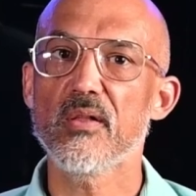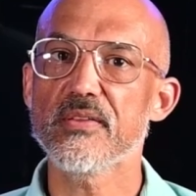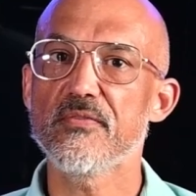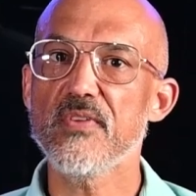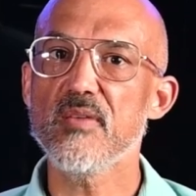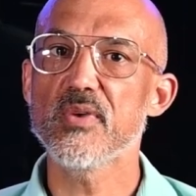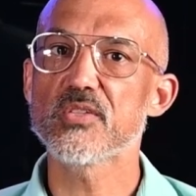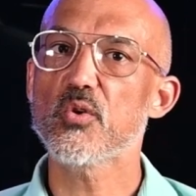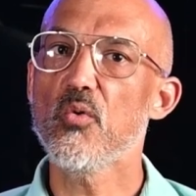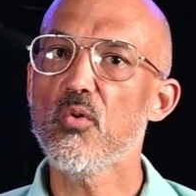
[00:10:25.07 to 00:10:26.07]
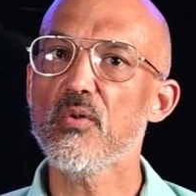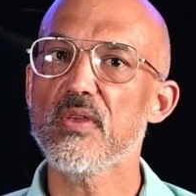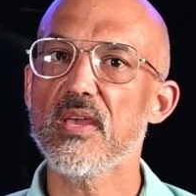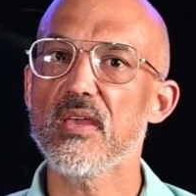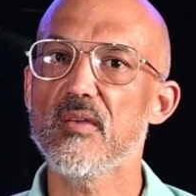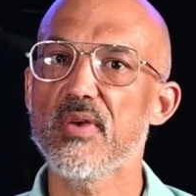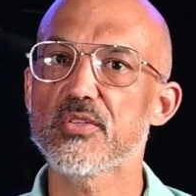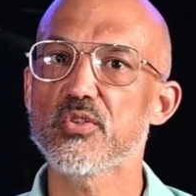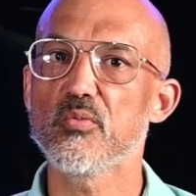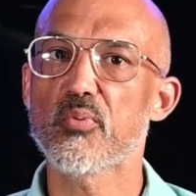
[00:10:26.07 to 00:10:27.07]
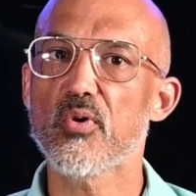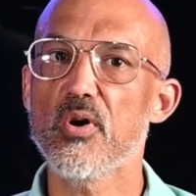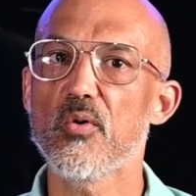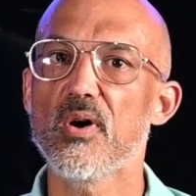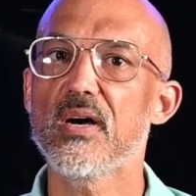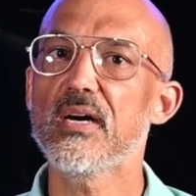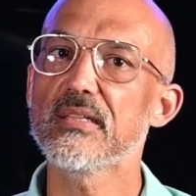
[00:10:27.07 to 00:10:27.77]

Polyphemus or the AMS 2 Pro